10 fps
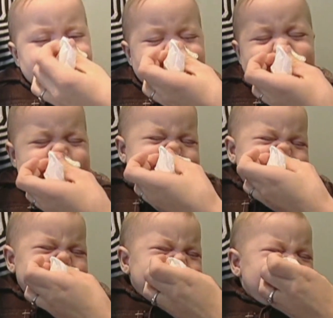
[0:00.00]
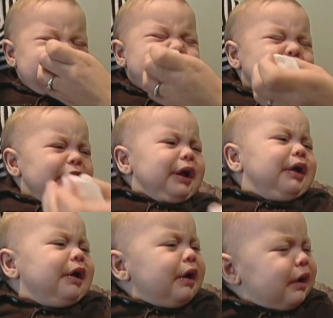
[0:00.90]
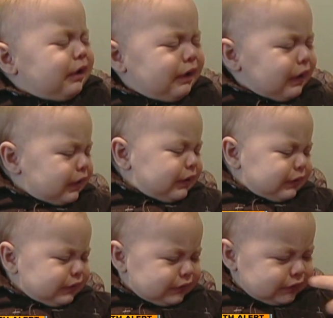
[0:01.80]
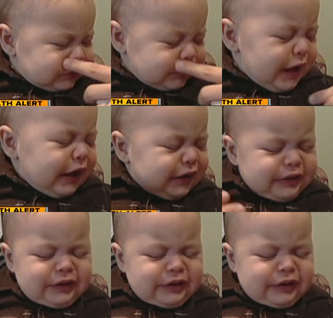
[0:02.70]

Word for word: Doctors point out that it takes two weeks for a flu shot to take